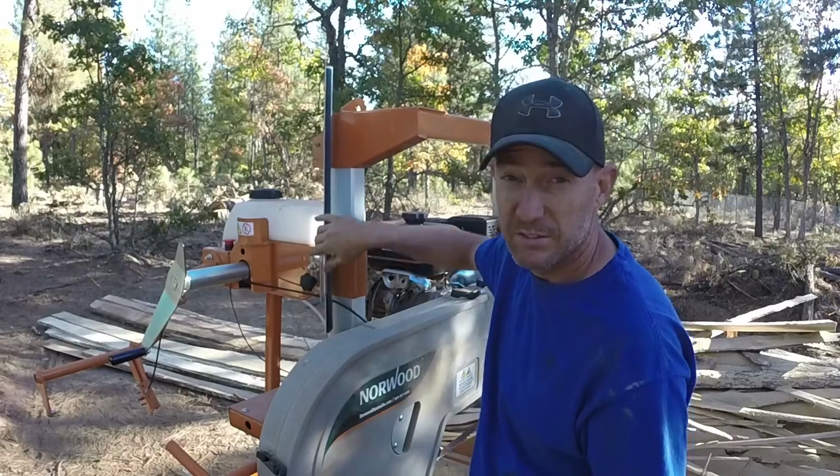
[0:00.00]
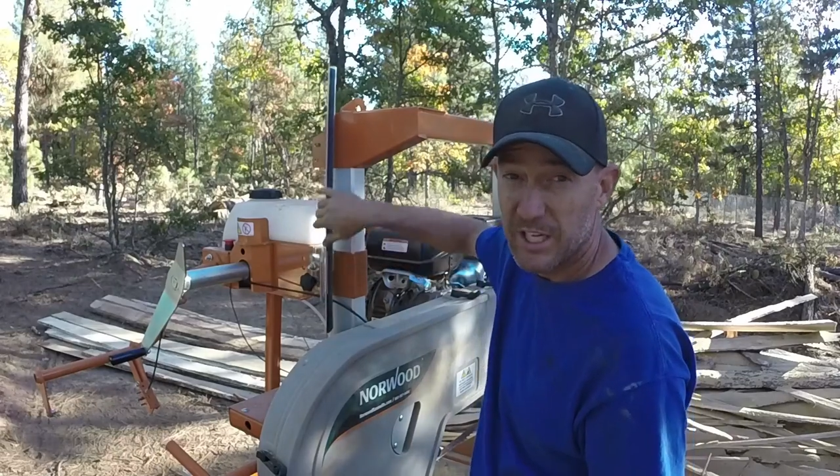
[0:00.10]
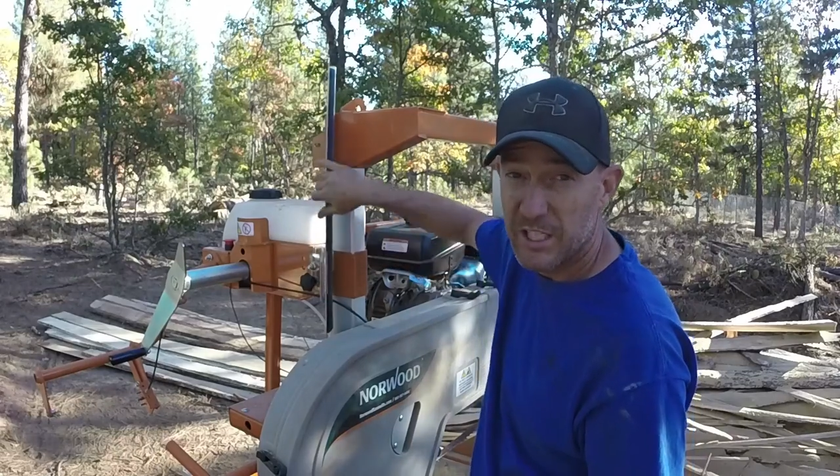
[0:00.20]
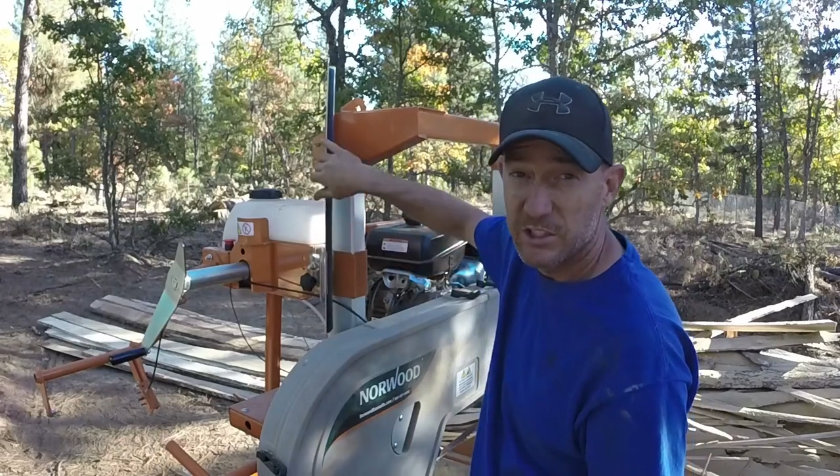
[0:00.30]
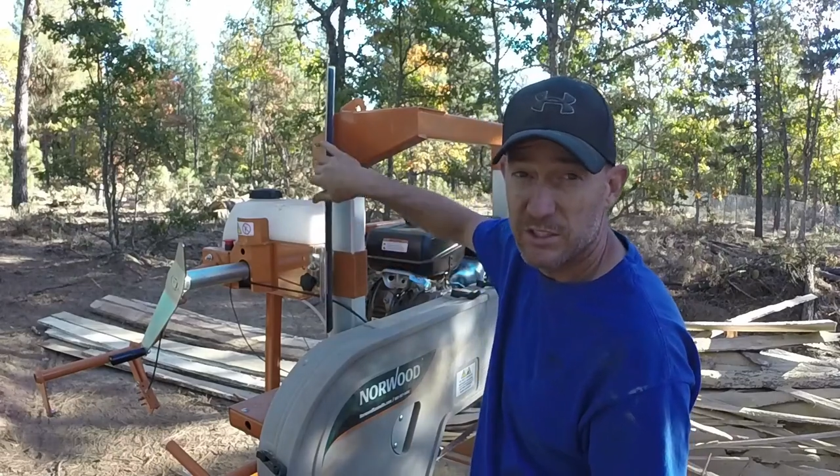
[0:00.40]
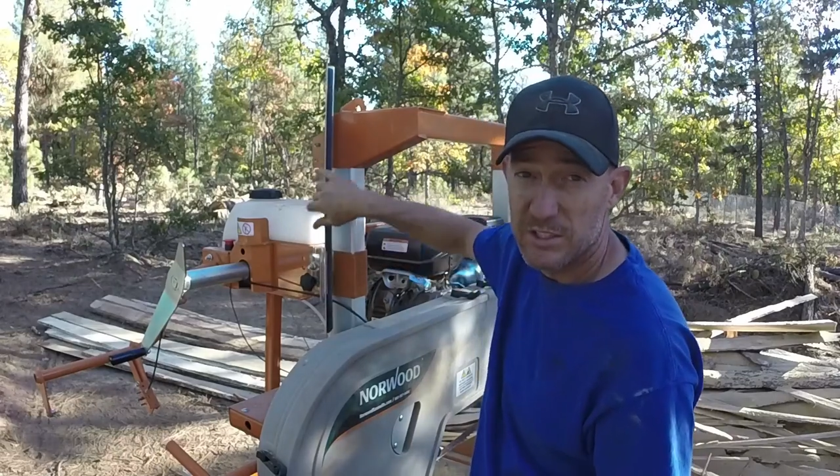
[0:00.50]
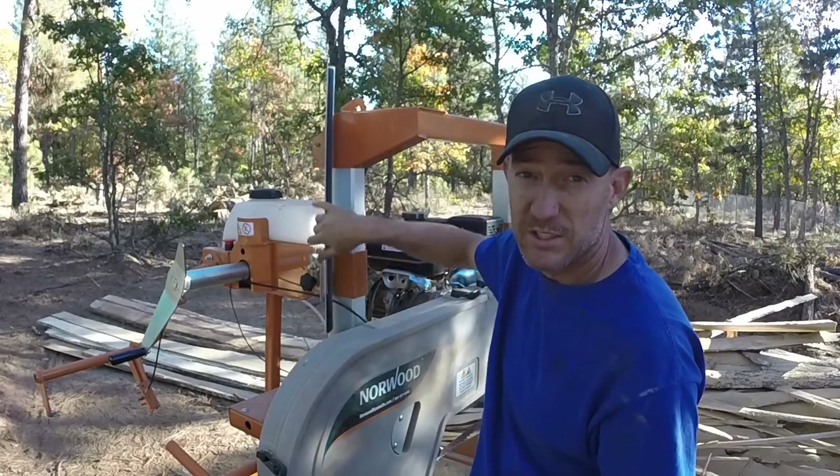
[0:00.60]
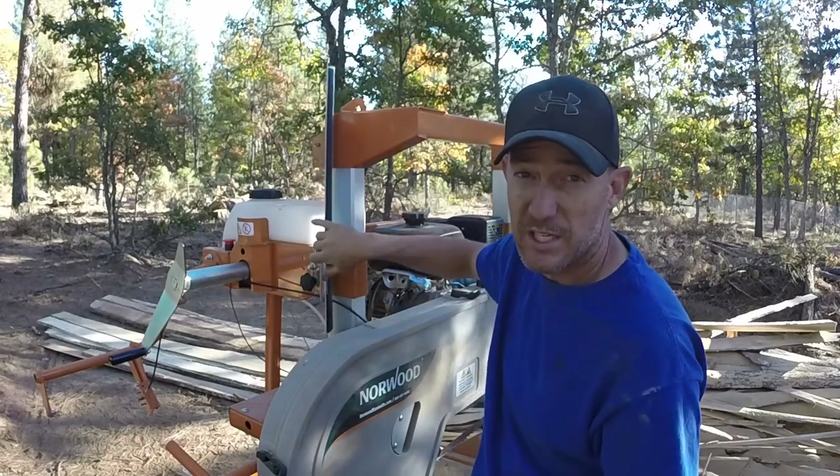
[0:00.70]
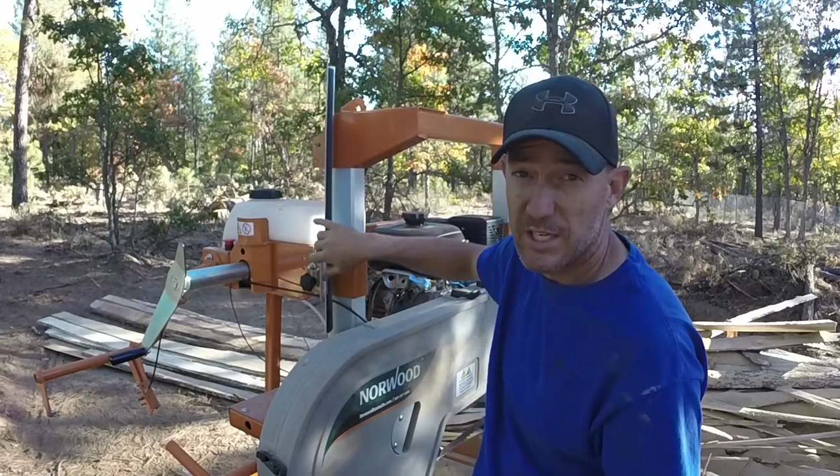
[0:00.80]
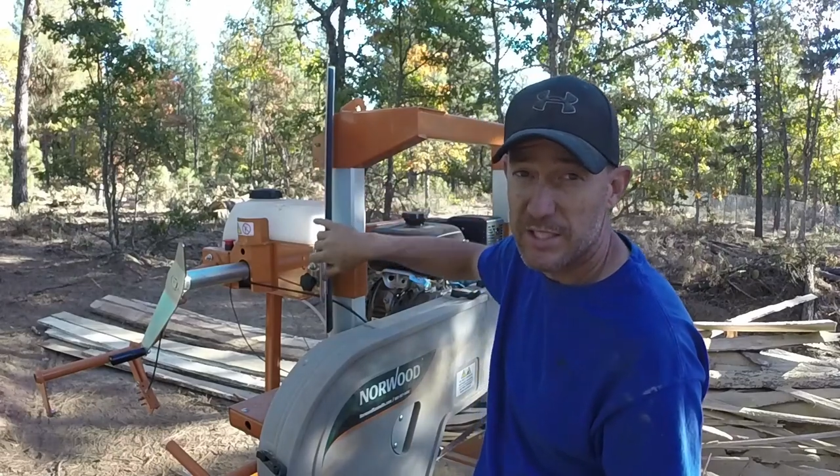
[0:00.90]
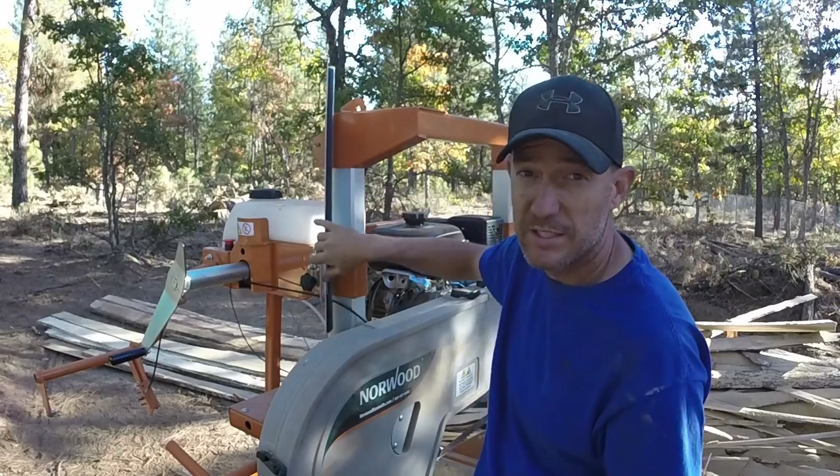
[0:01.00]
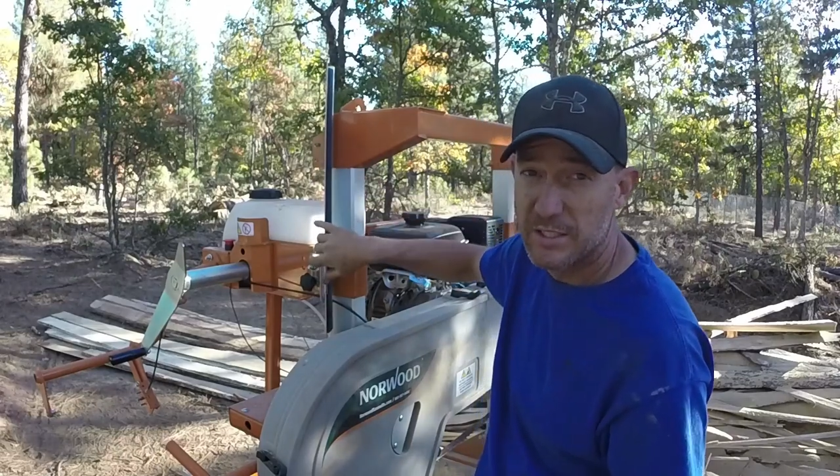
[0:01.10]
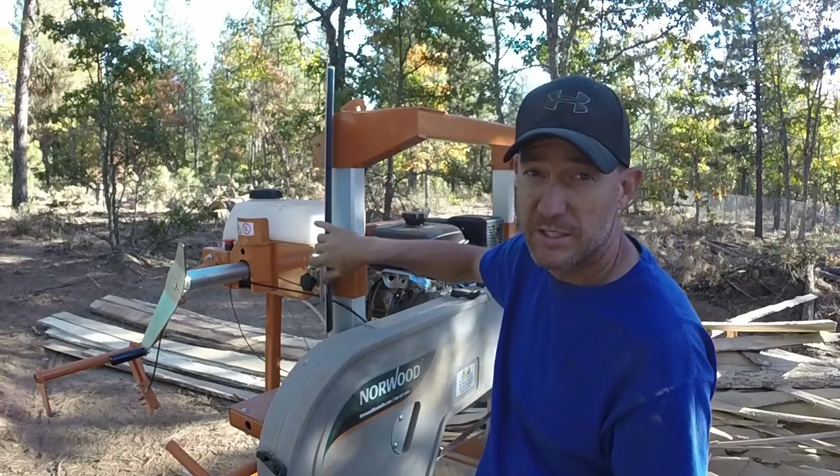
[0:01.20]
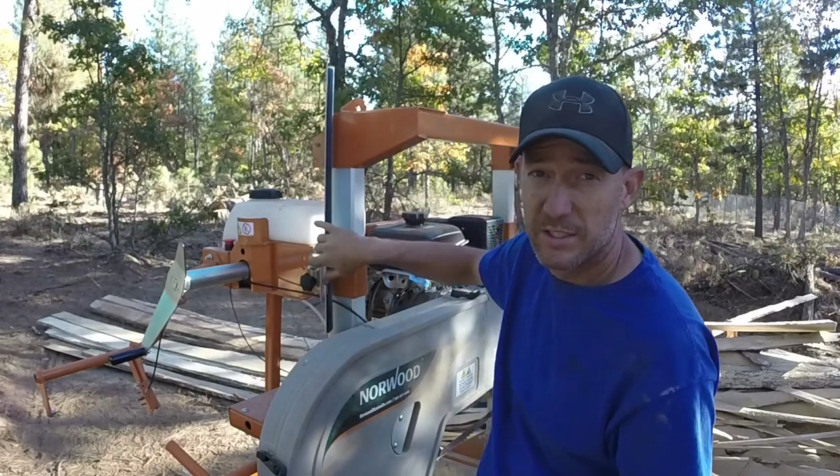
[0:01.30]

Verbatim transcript: gauge on the side,